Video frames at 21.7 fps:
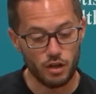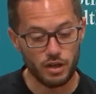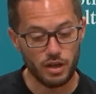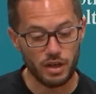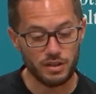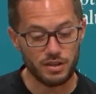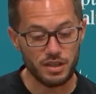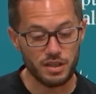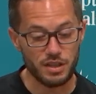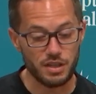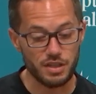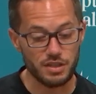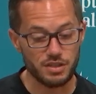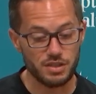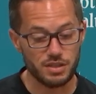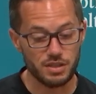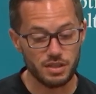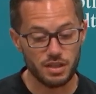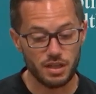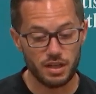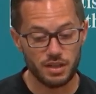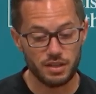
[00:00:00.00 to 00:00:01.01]
I think
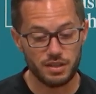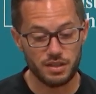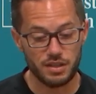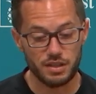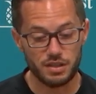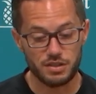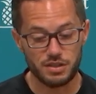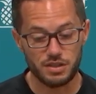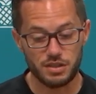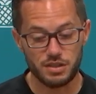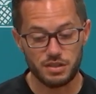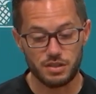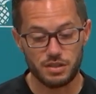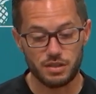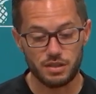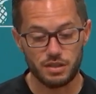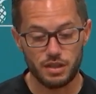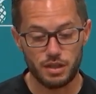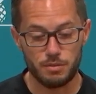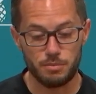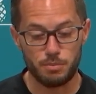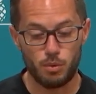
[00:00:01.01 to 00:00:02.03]
it's an
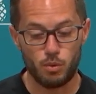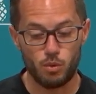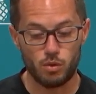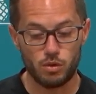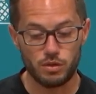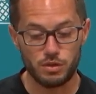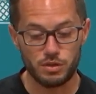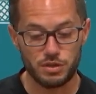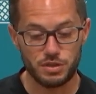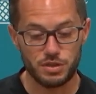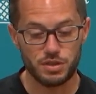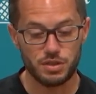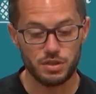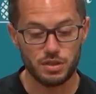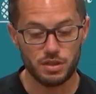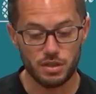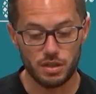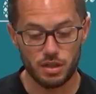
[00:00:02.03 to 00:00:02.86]
important.